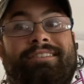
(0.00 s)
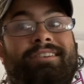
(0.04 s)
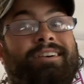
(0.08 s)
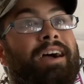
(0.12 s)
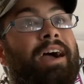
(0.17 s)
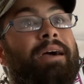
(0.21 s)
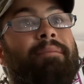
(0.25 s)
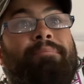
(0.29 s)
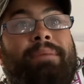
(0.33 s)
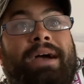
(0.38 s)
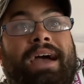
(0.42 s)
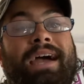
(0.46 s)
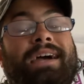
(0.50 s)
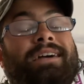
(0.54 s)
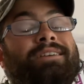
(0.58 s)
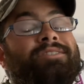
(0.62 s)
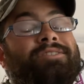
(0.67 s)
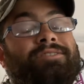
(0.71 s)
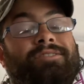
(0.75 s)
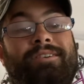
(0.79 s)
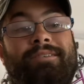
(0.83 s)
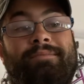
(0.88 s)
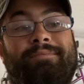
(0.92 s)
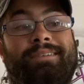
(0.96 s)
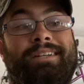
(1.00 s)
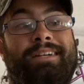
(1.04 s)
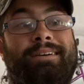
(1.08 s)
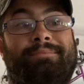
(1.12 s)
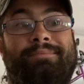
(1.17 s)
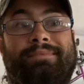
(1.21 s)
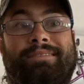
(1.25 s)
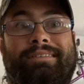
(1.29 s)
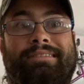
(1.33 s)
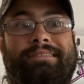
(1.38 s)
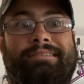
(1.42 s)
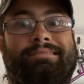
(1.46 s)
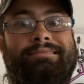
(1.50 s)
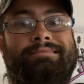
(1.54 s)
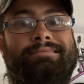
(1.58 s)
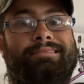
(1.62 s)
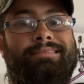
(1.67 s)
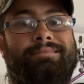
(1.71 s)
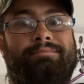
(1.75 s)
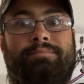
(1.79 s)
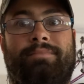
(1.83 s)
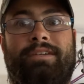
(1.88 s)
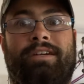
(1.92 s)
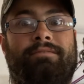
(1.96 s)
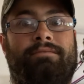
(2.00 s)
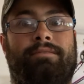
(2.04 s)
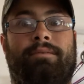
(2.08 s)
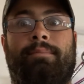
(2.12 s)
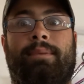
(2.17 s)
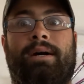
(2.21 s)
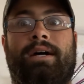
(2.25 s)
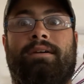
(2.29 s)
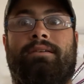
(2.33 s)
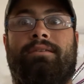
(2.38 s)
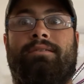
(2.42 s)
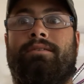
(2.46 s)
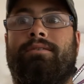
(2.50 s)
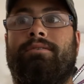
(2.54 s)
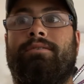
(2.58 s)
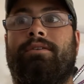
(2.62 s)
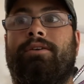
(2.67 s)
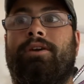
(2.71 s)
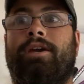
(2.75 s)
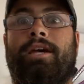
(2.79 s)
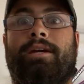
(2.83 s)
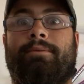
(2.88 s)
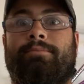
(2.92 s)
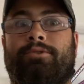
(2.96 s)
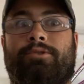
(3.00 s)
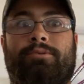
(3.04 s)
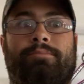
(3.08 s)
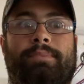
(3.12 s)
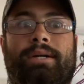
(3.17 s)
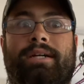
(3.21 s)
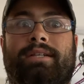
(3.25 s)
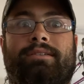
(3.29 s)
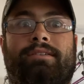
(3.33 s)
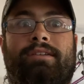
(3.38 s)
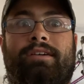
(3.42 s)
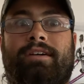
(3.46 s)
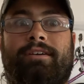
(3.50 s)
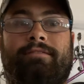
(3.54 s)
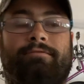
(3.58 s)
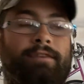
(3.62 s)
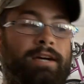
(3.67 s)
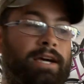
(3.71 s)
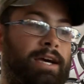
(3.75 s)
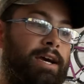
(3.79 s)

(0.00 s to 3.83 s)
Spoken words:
I bashed them, and I'm thinking I'm never buying another Gamo in my life.